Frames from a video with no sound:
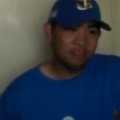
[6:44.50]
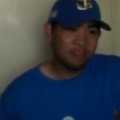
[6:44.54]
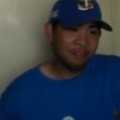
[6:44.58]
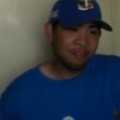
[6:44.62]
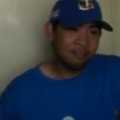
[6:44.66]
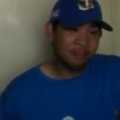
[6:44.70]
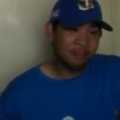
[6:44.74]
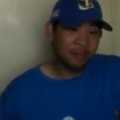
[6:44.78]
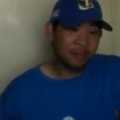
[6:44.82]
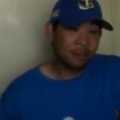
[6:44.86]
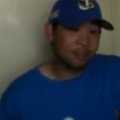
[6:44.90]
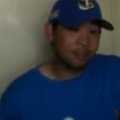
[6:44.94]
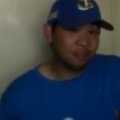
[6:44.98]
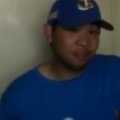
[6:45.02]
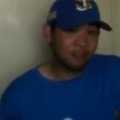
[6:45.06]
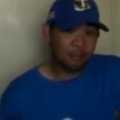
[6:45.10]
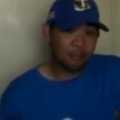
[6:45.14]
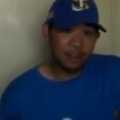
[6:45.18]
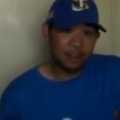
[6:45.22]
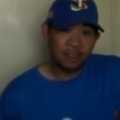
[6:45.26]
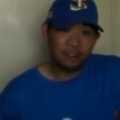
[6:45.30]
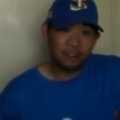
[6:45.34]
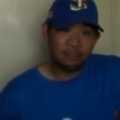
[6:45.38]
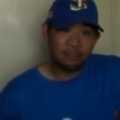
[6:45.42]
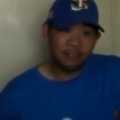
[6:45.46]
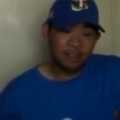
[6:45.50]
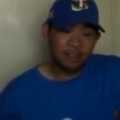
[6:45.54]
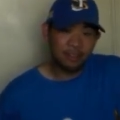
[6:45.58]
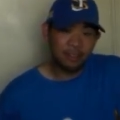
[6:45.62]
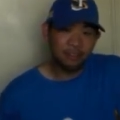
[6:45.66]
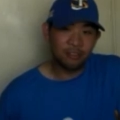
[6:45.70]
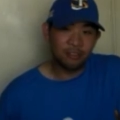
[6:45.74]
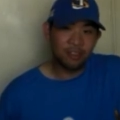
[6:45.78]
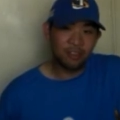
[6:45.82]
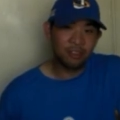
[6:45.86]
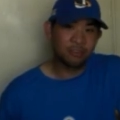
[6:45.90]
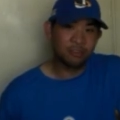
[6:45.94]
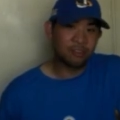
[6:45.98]
Faulkner made a
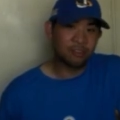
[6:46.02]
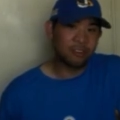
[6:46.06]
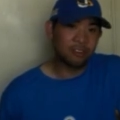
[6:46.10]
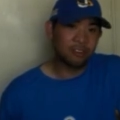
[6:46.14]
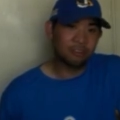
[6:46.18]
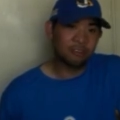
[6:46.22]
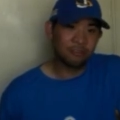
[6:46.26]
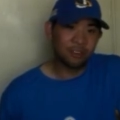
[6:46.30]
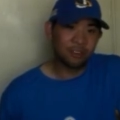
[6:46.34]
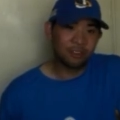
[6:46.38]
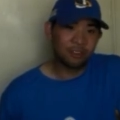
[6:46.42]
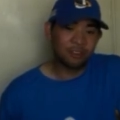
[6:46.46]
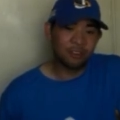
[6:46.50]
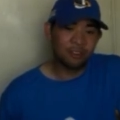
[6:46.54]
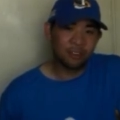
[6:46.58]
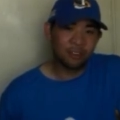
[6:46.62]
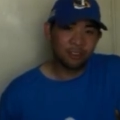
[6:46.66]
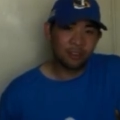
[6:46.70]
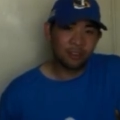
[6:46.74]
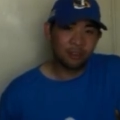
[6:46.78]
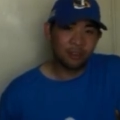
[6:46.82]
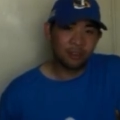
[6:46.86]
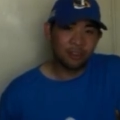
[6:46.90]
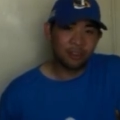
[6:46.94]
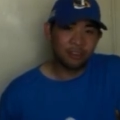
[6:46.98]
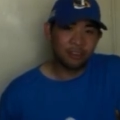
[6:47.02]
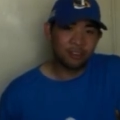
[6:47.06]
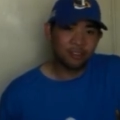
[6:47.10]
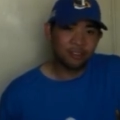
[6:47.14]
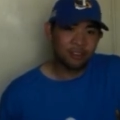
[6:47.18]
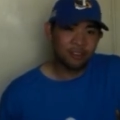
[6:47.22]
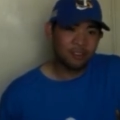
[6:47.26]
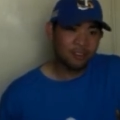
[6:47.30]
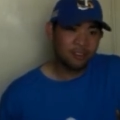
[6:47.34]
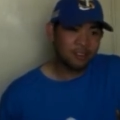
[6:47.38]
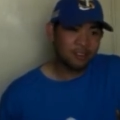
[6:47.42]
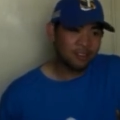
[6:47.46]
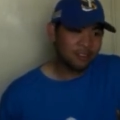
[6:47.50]
huge, huge difference in the clutch
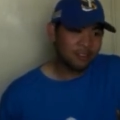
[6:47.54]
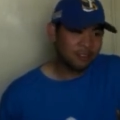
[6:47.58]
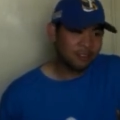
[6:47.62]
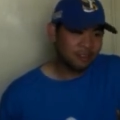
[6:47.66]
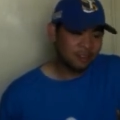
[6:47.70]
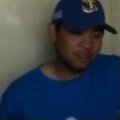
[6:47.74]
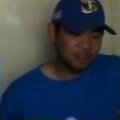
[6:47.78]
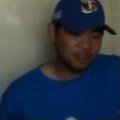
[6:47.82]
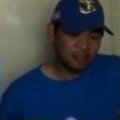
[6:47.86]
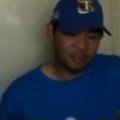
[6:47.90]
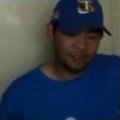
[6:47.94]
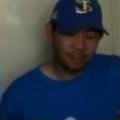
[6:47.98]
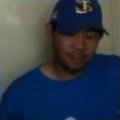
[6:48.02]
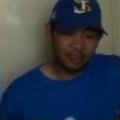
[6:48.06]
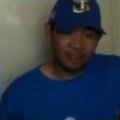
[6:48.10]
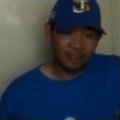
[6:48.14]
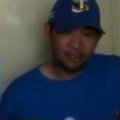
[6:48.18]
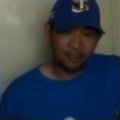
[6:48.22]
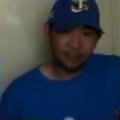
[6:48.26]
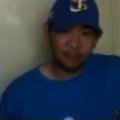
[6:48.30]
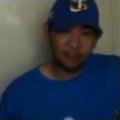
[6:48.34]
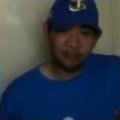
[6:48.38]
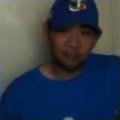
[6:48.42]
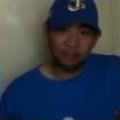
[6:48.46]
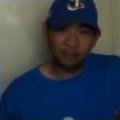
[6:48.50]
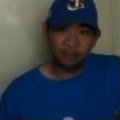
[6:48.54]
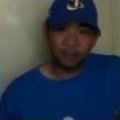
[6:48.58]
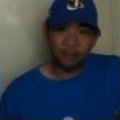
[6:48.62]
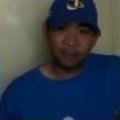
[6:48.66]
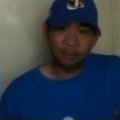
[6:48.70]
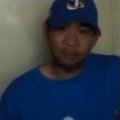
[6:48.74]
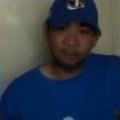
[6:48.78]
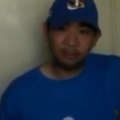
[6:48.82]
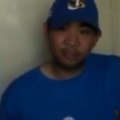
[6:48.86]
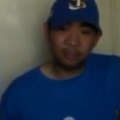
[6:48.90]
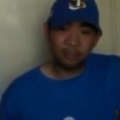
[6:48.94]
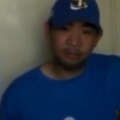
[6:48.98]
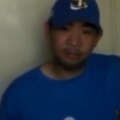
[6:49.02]
uh, last year for
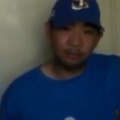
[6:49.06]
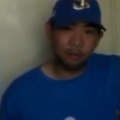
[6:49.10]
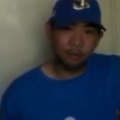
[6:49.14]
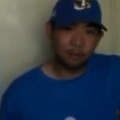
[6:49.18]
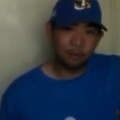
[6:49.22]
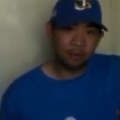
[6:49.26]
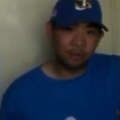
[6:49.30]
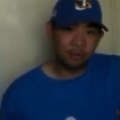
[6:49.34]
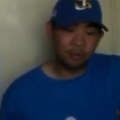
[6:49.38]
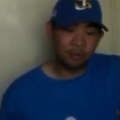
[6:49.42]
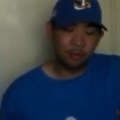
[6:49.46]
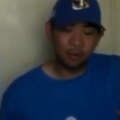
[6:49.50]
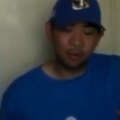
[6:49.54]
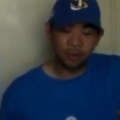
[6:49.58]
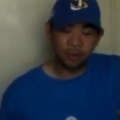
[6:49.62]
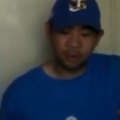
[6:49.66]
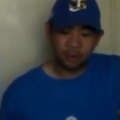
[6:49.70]
us with some fourth quarter